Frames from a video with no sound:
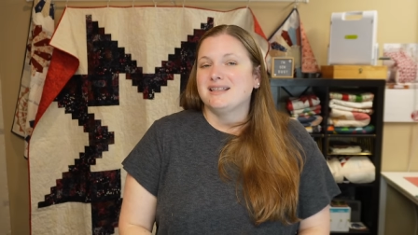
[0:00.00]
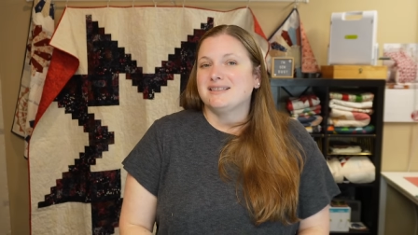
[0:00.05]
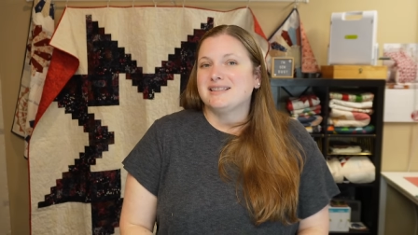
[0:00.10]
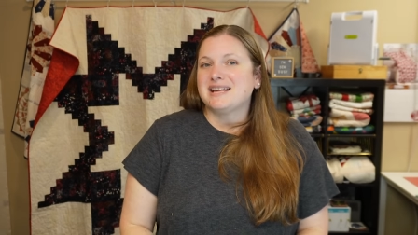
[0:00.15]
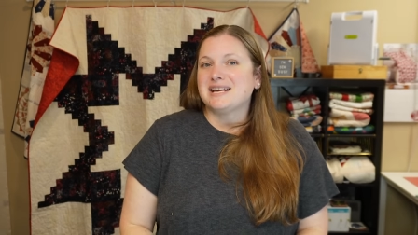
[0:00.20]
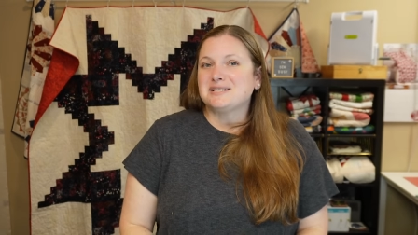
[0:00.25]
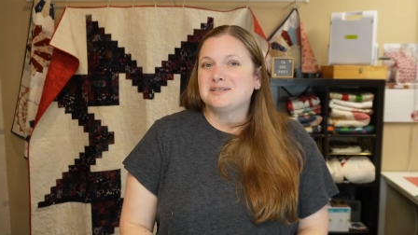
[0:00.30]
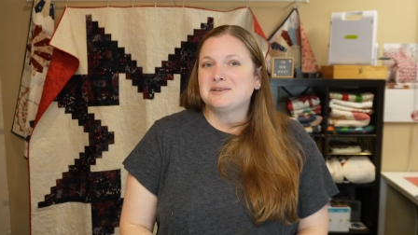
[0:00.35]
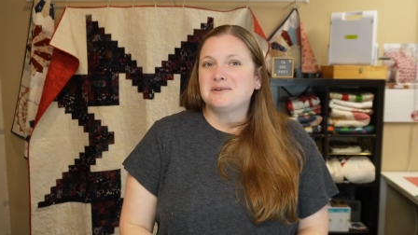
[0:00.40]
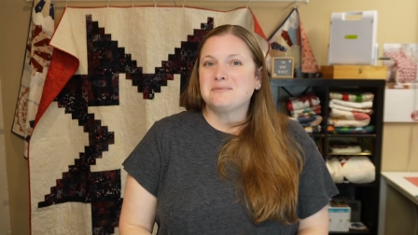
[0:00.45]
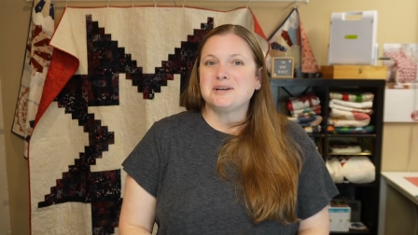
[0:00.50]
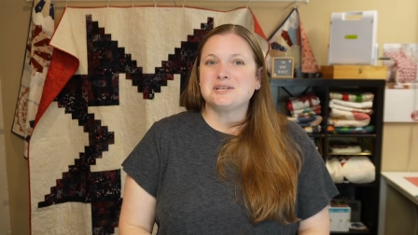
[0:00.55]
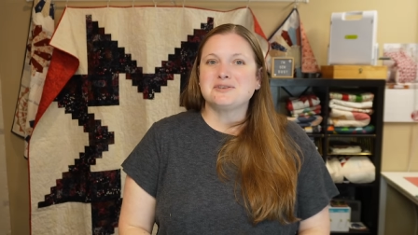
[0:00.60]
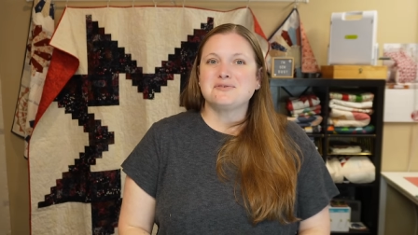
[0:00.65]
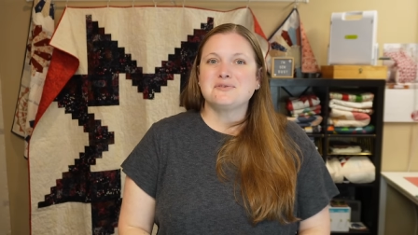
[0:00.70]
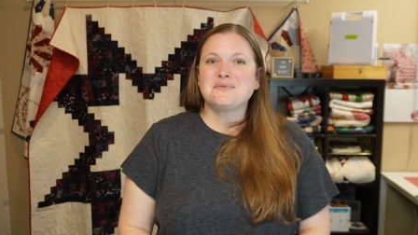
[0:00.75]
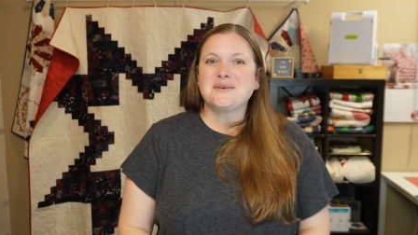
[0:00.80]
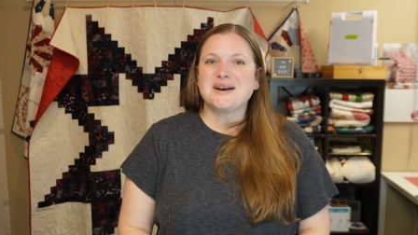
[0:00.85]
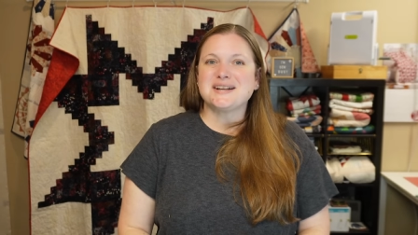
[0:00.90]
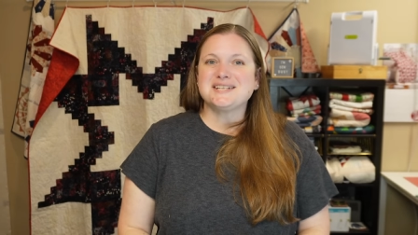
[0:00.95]
Thanks so much
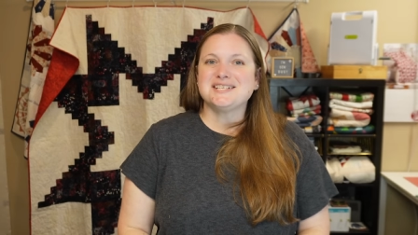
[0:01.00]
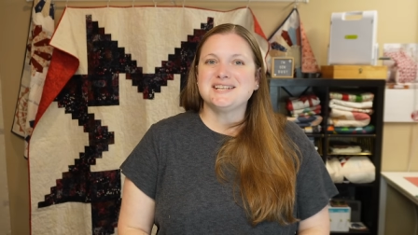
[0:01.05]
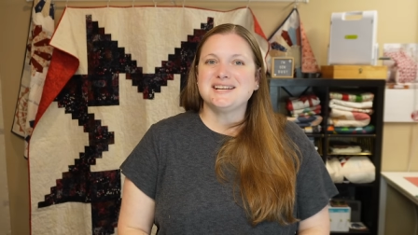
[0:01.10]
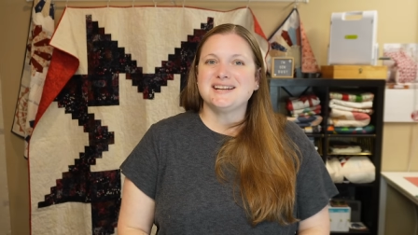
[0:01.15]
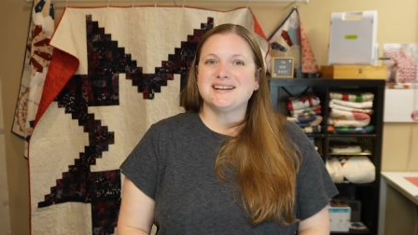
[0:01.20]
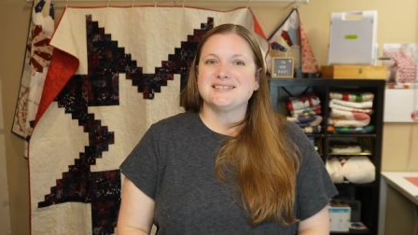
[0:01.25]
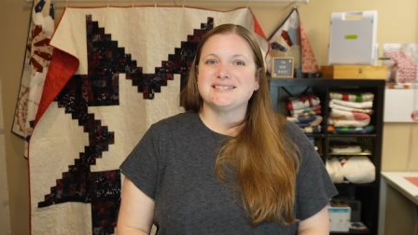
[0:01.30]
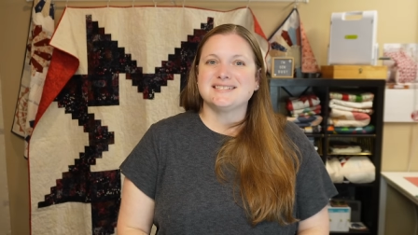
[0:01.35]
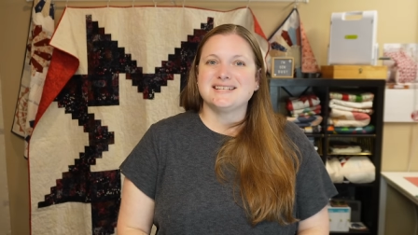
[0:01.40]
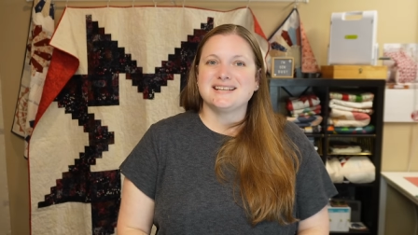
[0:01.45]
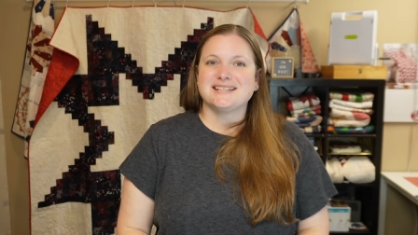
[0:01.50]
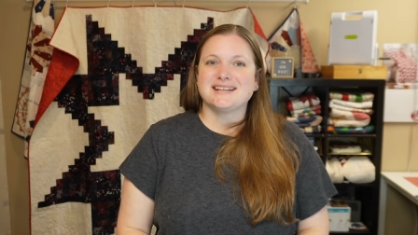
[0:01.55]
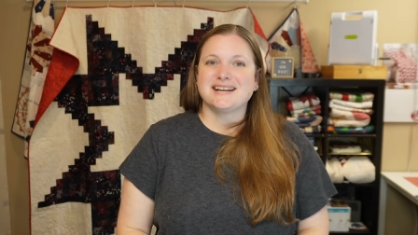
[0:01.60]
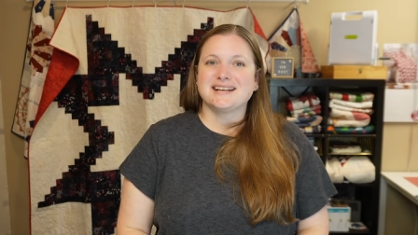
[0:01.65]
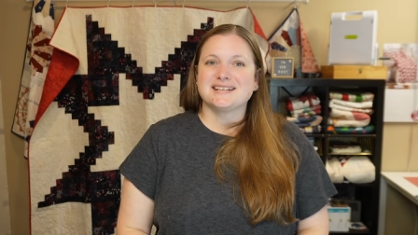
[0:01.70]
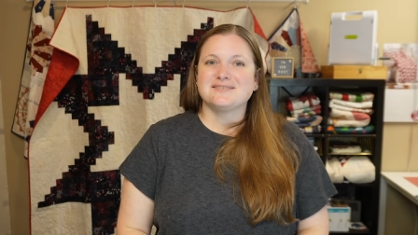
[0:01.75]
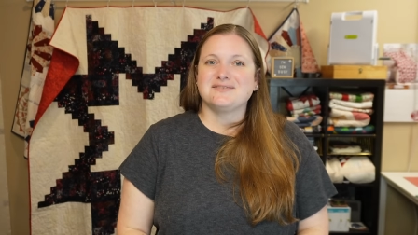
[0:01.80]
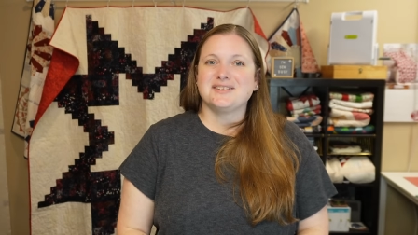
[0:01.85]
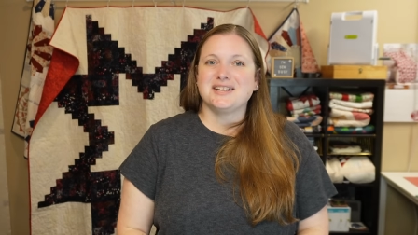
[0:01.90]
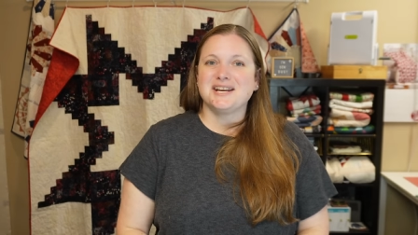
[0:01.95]
for watching and I'll see you in the
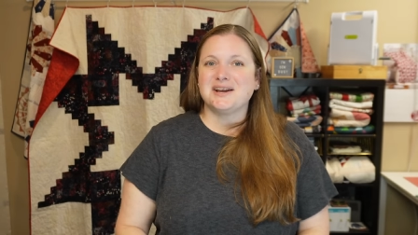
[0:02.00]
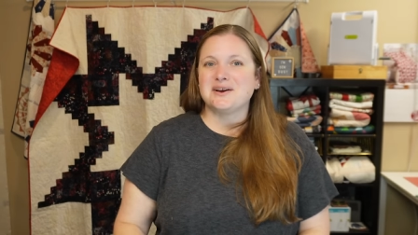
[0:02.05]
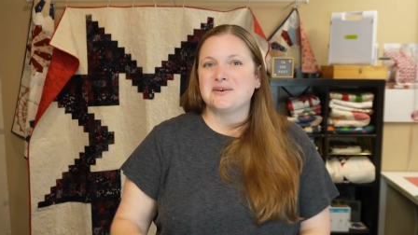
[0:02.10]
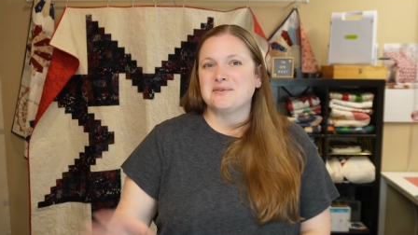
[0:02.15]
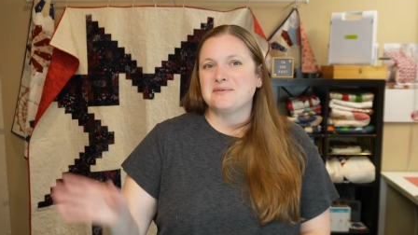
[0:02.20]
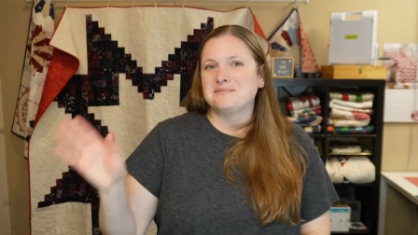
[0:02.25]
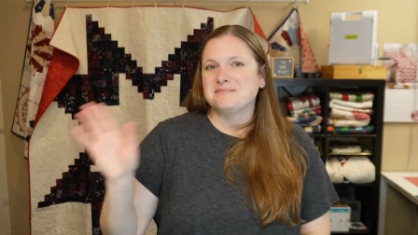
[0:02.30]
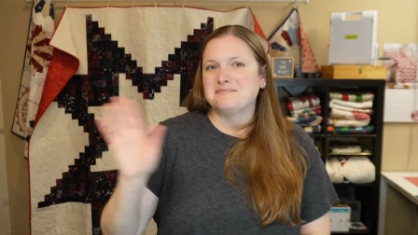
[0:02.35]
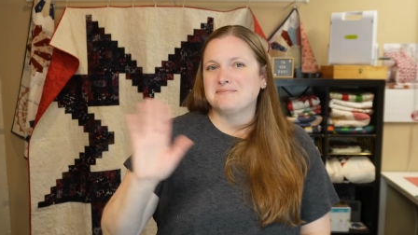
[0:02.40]
next video.